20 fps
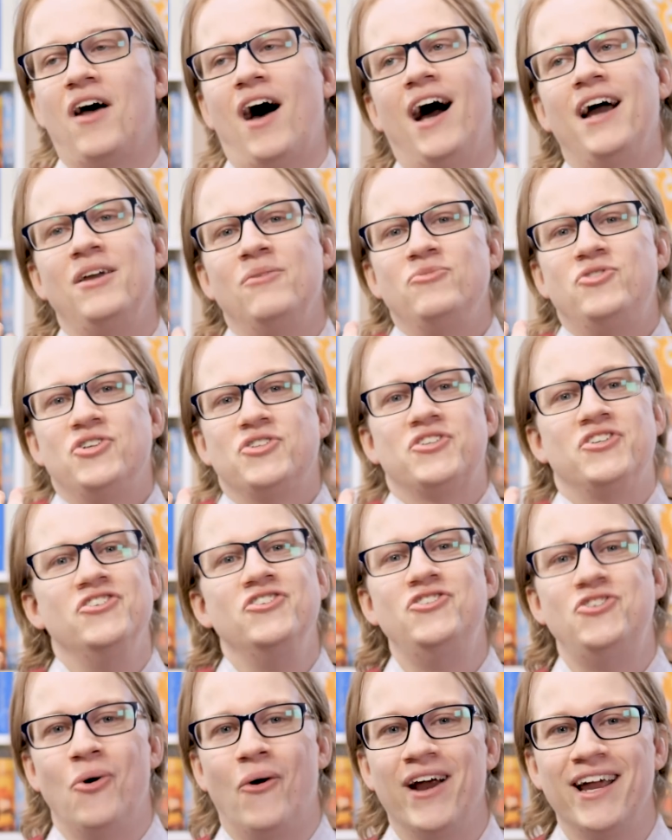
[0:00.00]
I am just
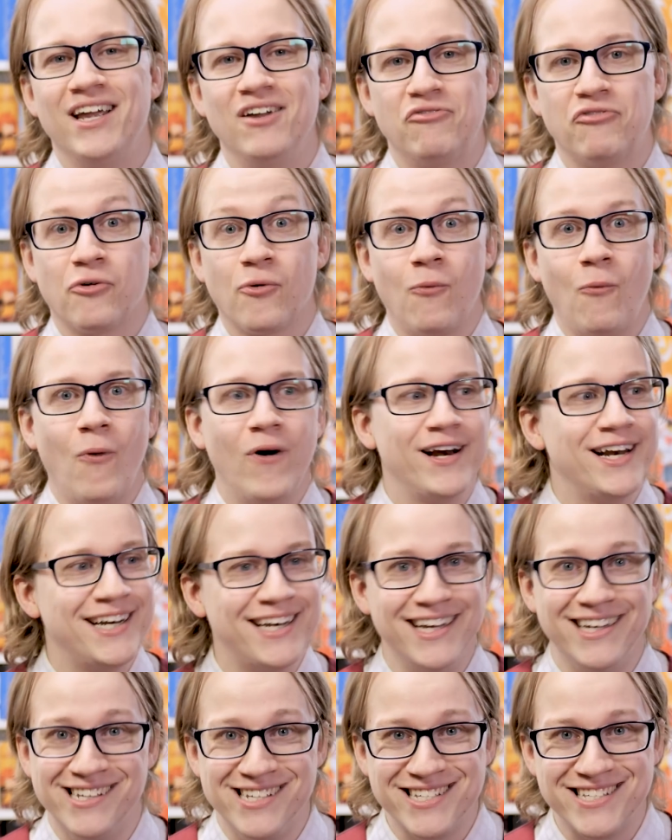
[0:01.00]
enjoying it for what
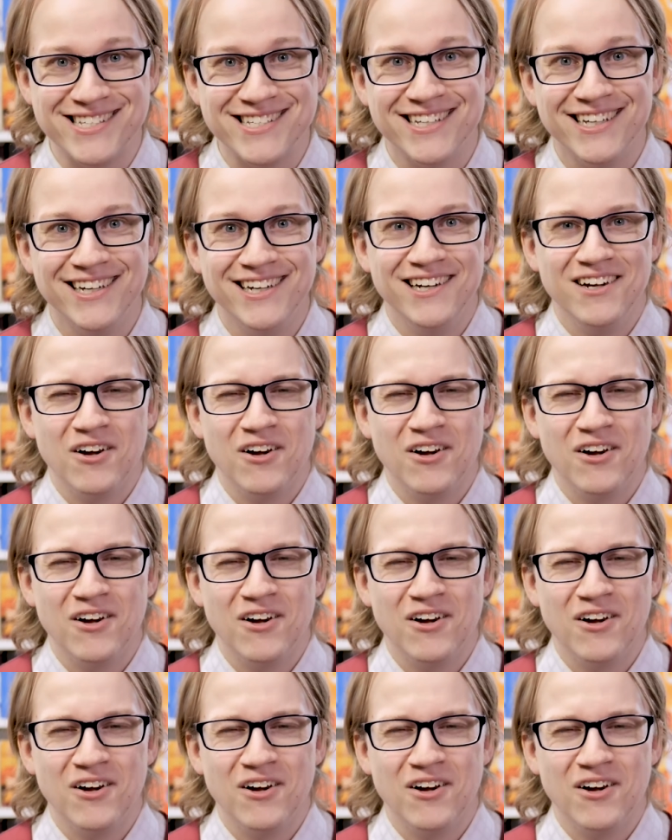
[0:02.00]
it is.